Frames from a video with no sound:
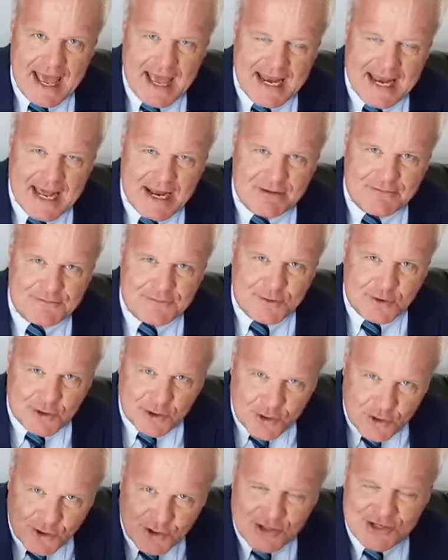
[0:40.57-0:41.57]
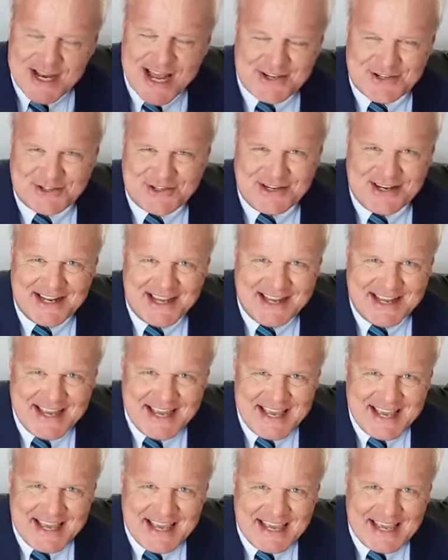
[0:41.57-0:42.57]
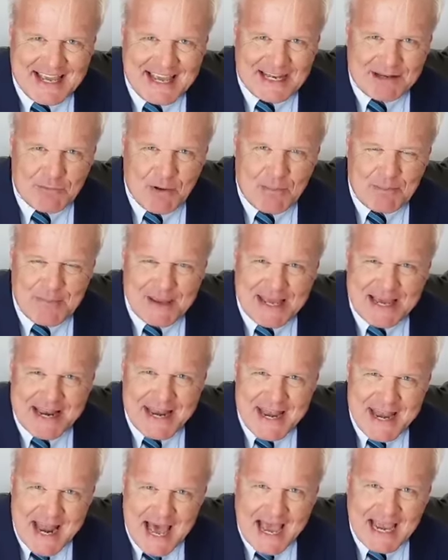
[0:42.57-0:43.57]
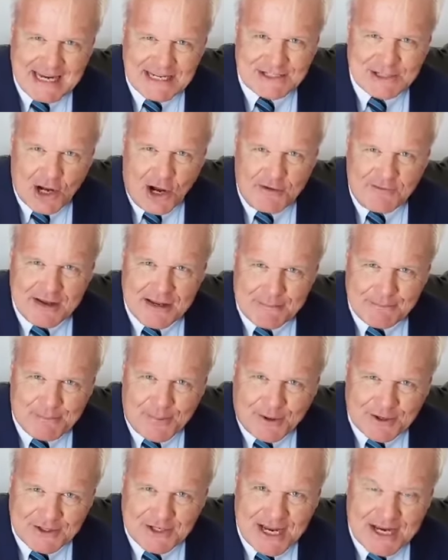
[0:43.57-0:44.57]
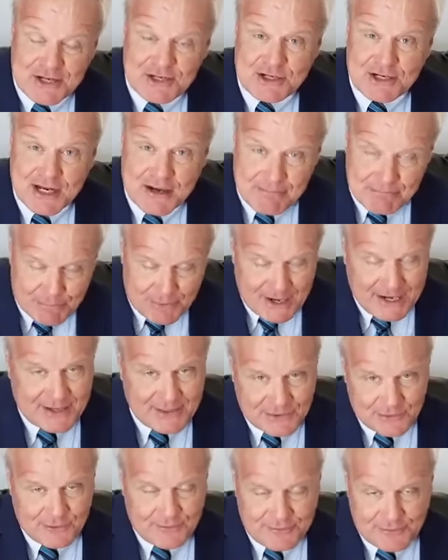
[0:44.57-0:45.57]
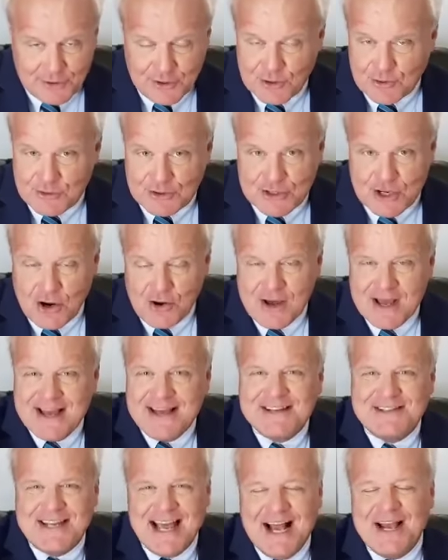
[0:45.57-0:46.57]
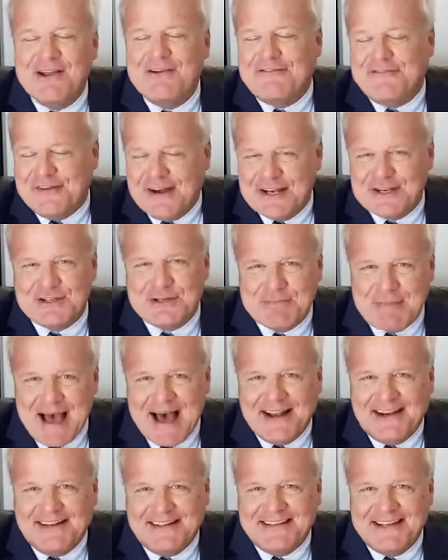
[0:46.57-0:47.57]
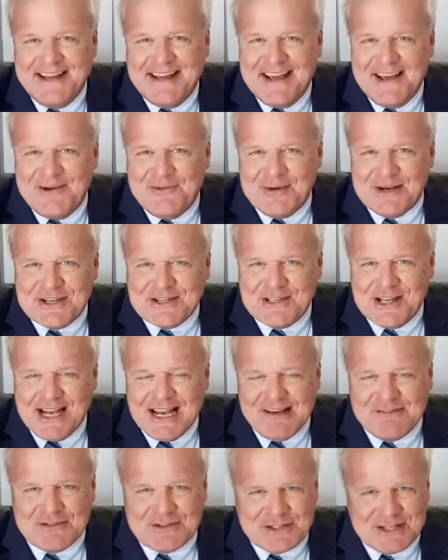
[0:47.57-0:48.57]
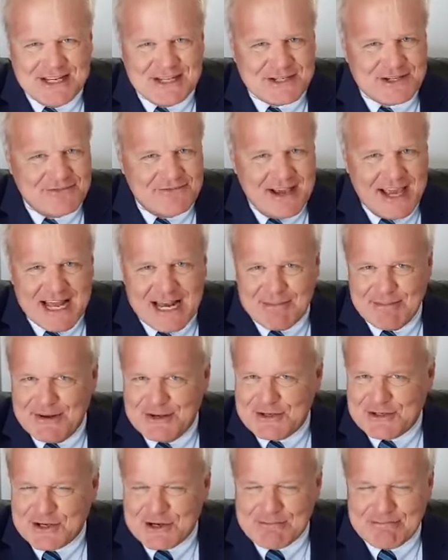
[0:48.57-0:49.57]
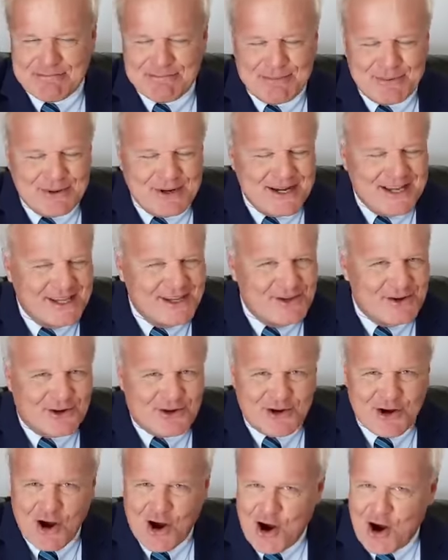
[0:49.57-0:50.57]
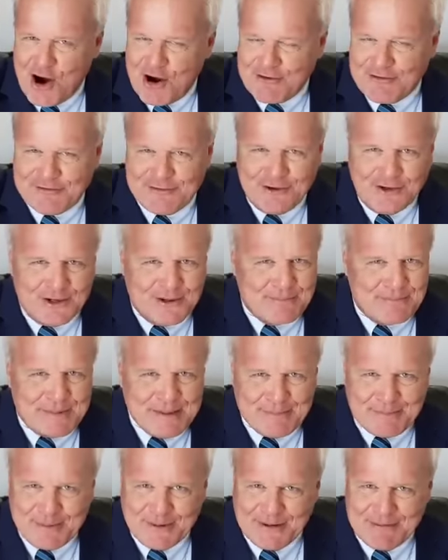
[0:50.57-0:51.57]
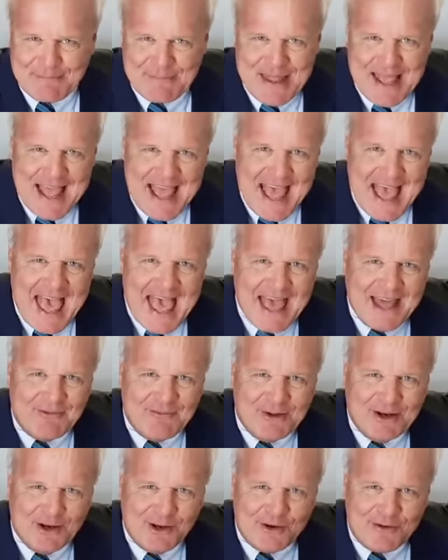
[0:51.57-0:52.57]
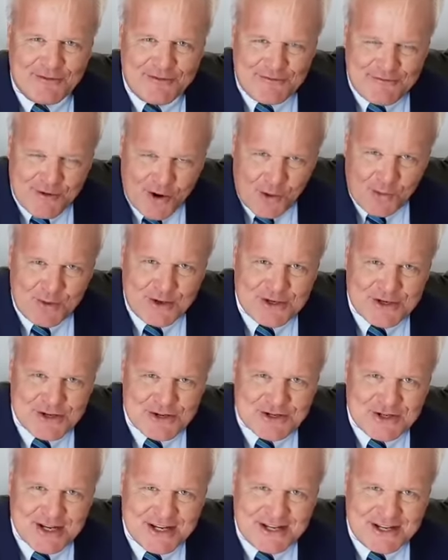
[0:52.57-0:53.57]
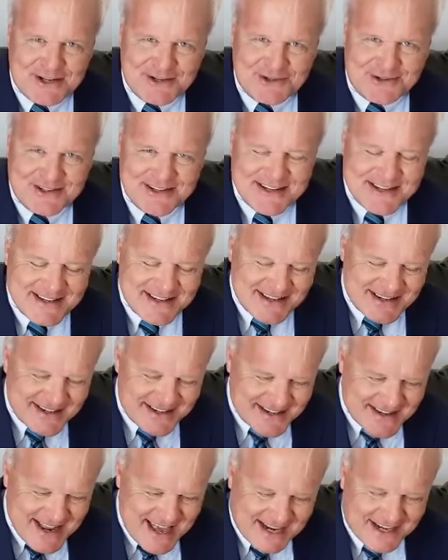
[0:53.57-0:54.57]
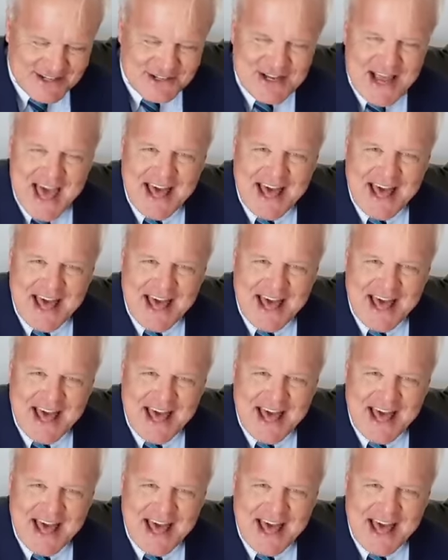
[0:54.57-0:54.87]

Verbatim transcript: and, and for your destiny. It will be a night of impartation and breakthrough for you. So tell your friends about it. We still have seats available, so bring your car full of people, and we look forward to see you next